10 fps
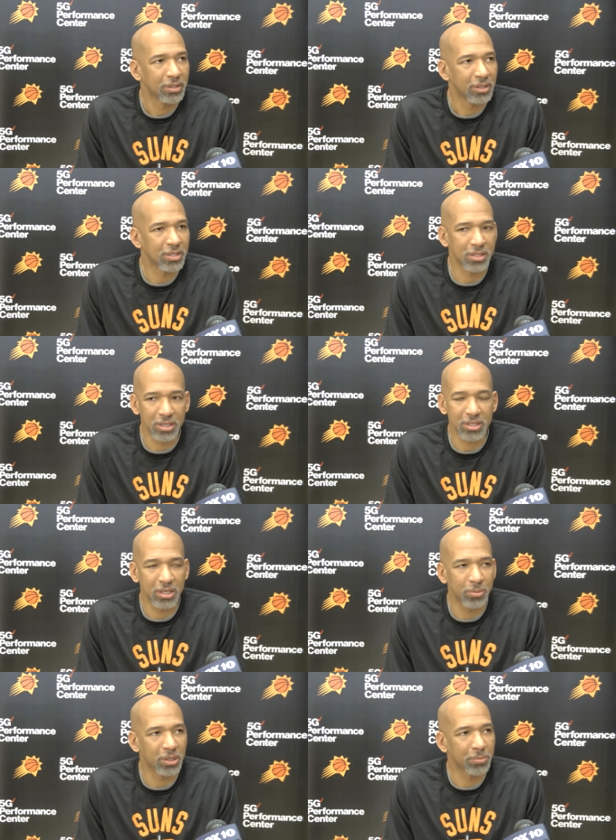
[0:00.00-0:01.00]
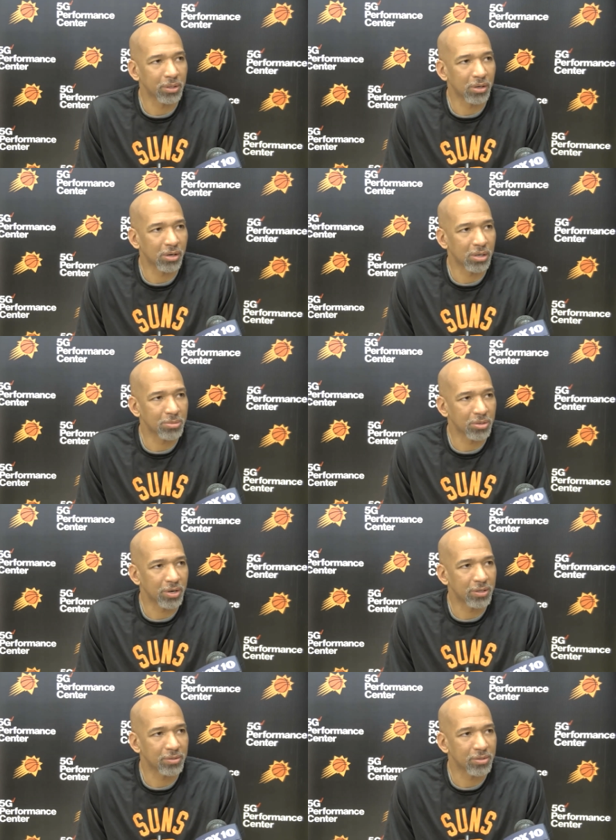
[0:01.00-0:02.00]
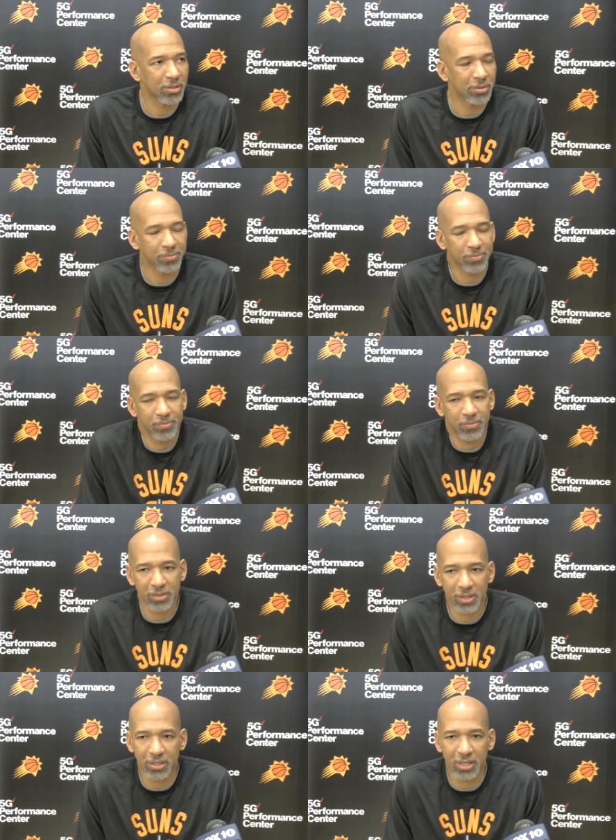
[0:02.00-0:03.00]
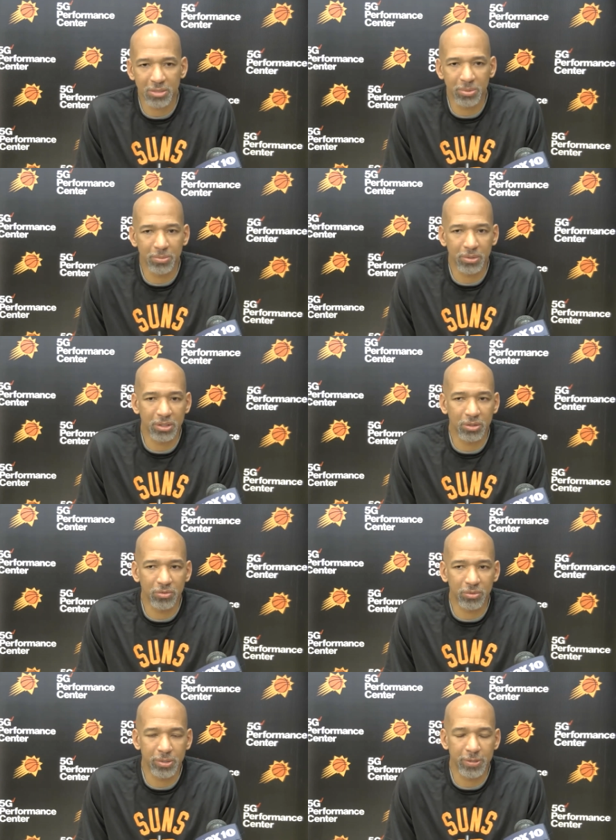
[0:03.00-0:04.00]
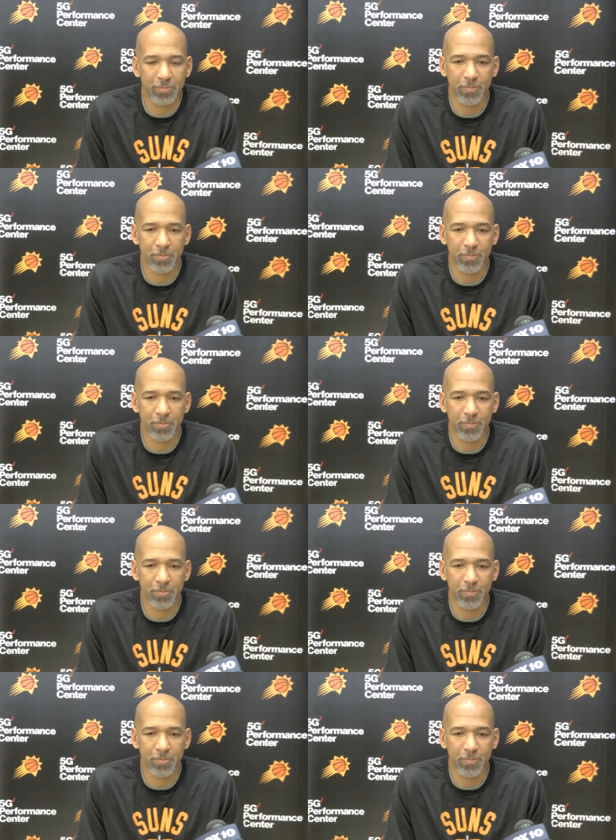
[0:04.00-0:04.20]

"This is a team we can put our arms around." So that that's been pretty cool for me.